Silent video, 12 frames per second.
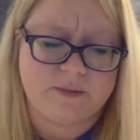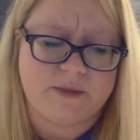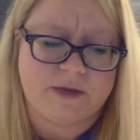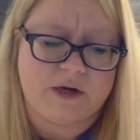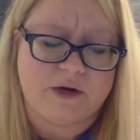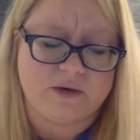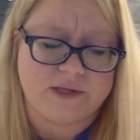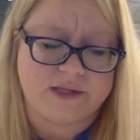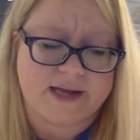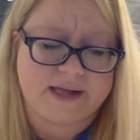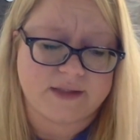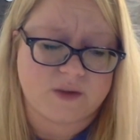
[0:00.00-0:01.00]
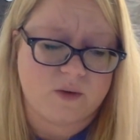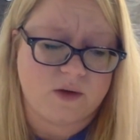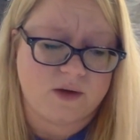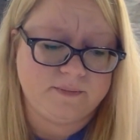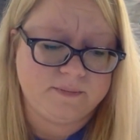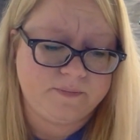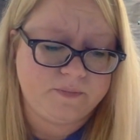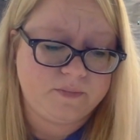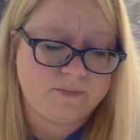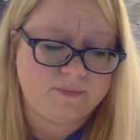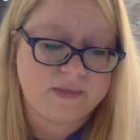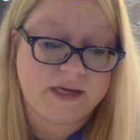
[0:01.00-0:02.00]
big news at that school.
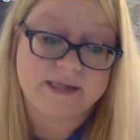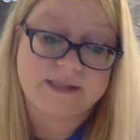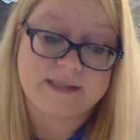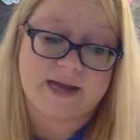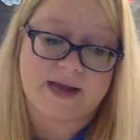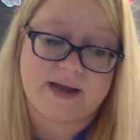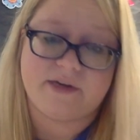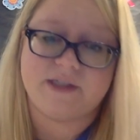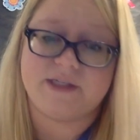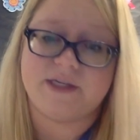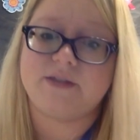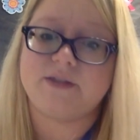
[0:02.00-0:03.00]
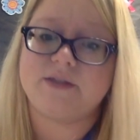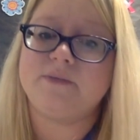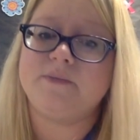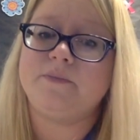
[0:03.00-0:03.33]
He doesn't have any zits.